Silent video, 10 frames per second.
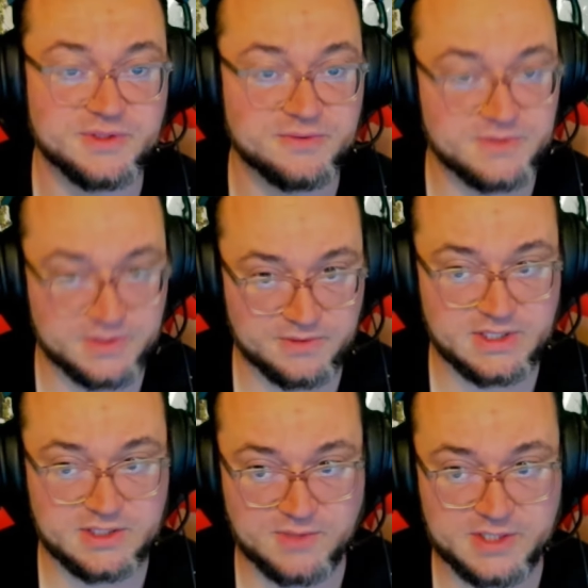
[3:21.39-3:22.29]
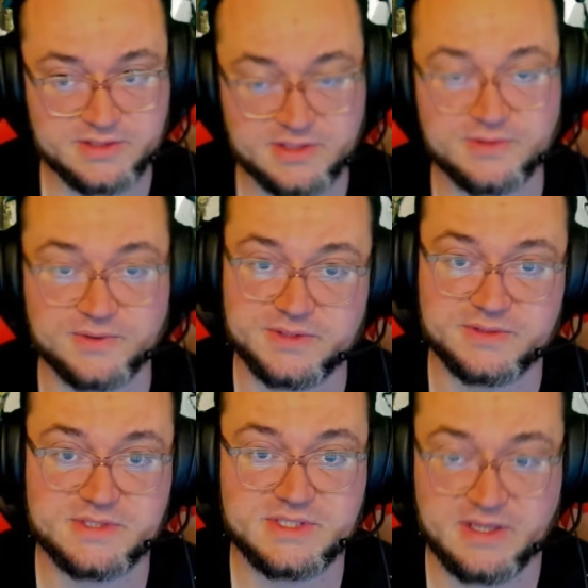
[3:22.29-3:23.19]
you do need to watch
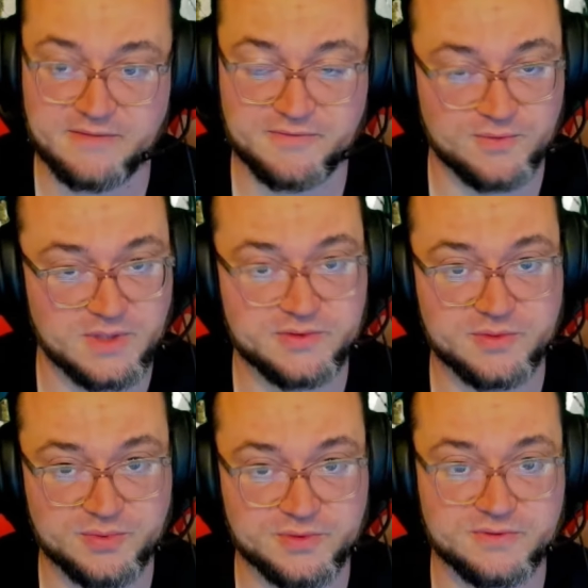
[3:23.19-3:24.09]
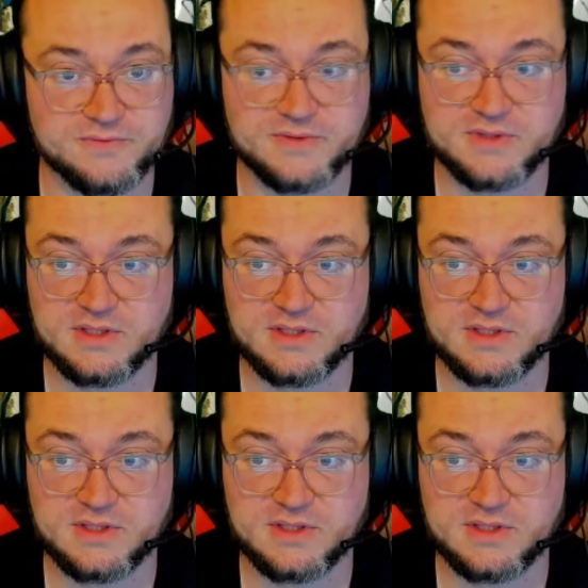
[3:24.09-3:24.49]
tutorials if you want to improve.